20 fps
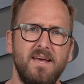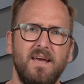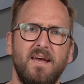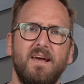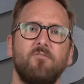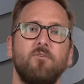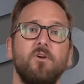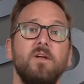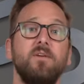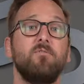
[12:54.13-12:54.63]

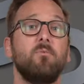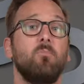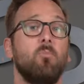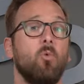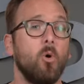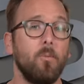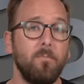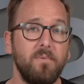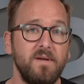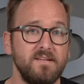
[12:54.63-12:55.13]
And for even
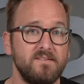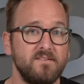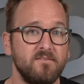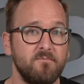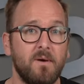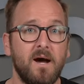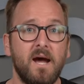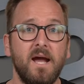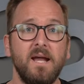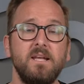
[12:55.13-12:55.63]
more peace of
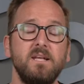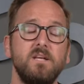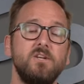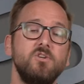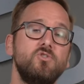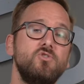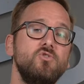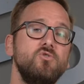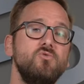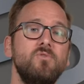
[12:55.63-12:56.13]
mind,
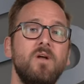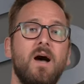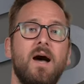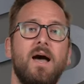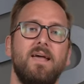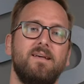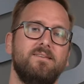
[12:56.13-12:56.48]
do not